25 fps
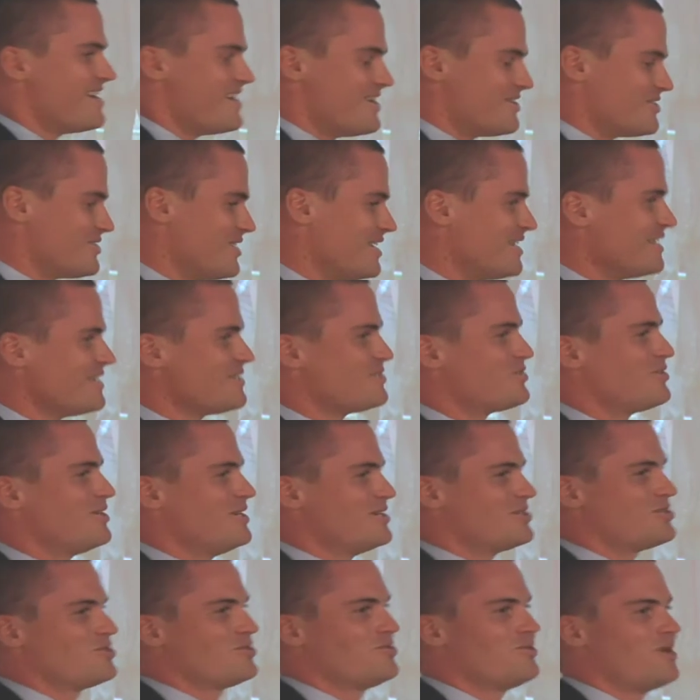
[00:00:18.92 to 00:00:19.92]
So I think
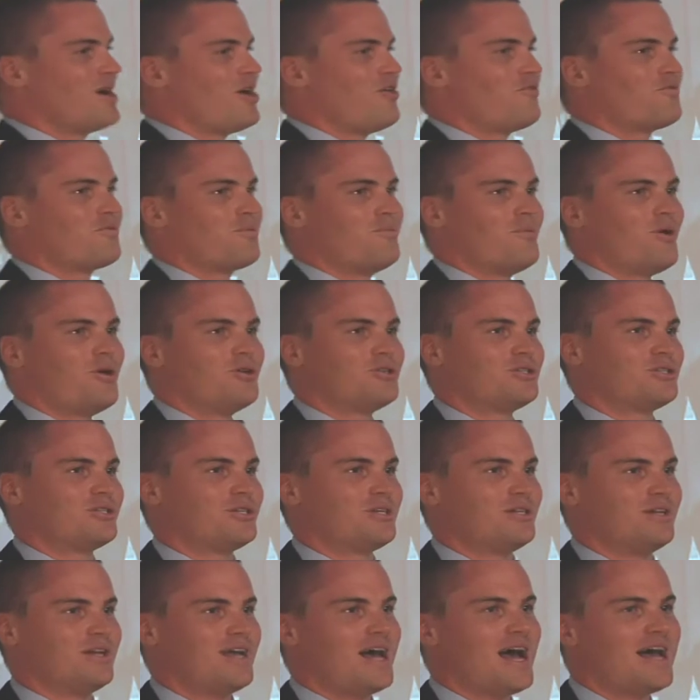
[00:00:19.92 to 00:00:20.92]
traditional health
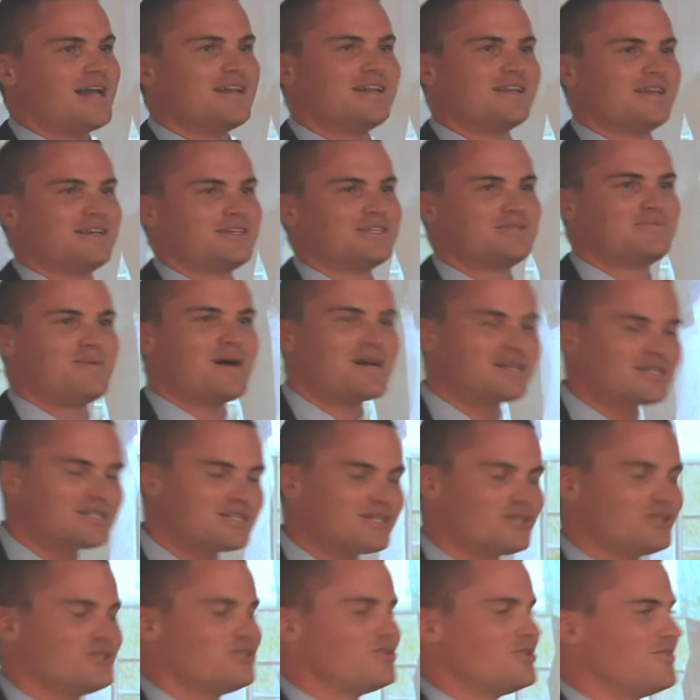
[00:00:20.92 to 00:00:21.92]
promotion, and
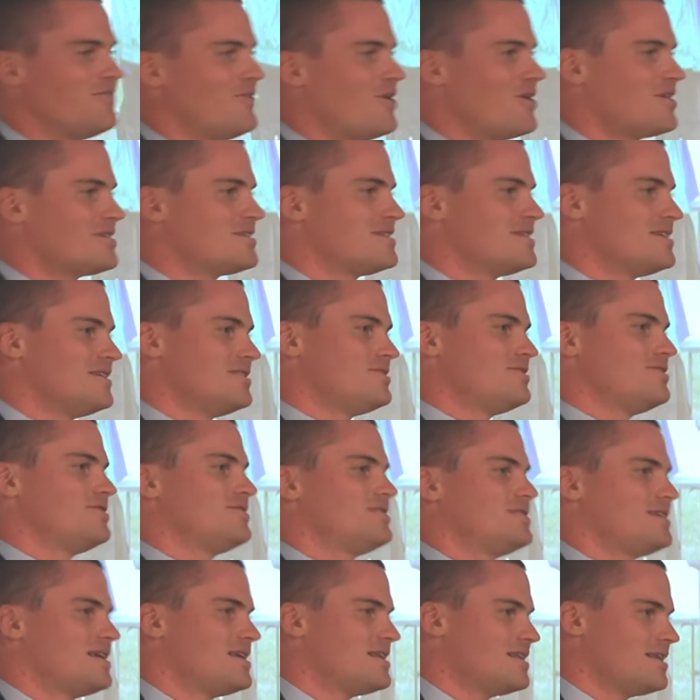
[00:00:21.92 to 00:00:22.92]
especially on universities you
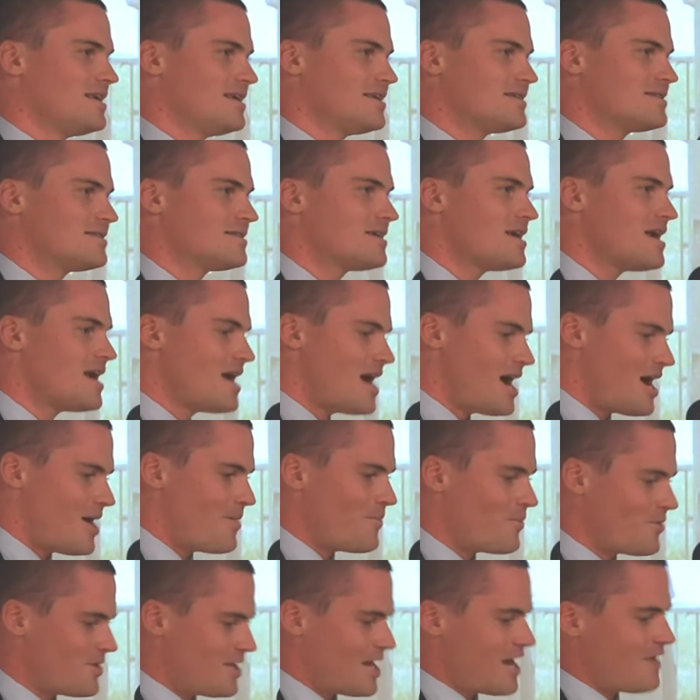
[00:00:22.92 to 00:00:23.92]
see this,
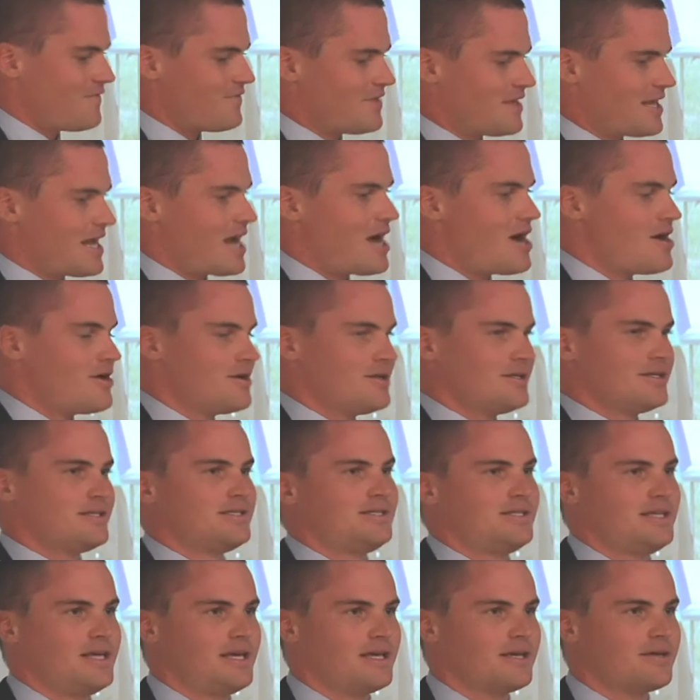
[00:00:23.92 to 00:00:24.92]
um, where you have the carrot and the
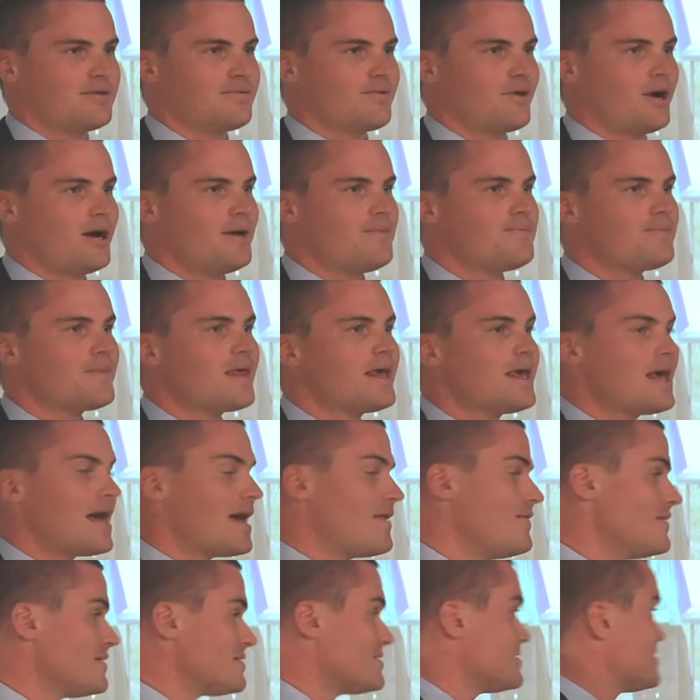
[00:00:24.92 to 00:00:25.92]
stick, right?
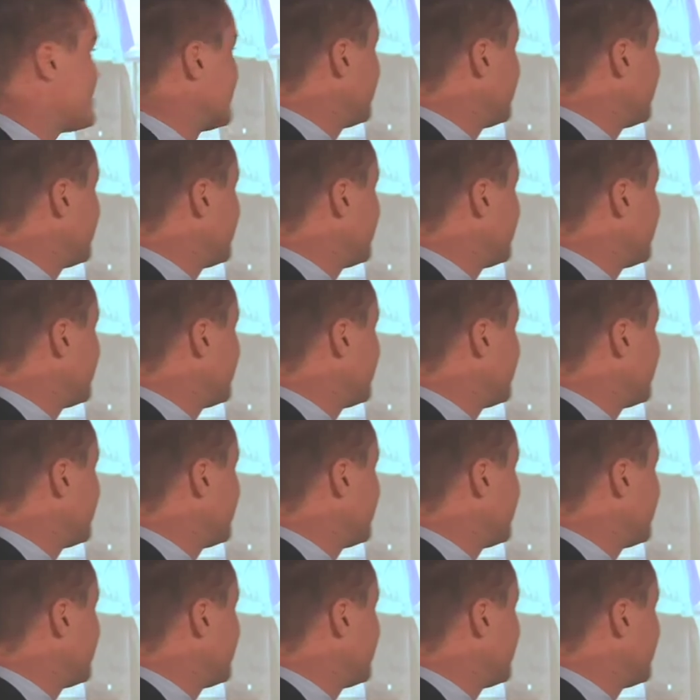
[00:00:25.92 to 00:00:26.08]
And this is a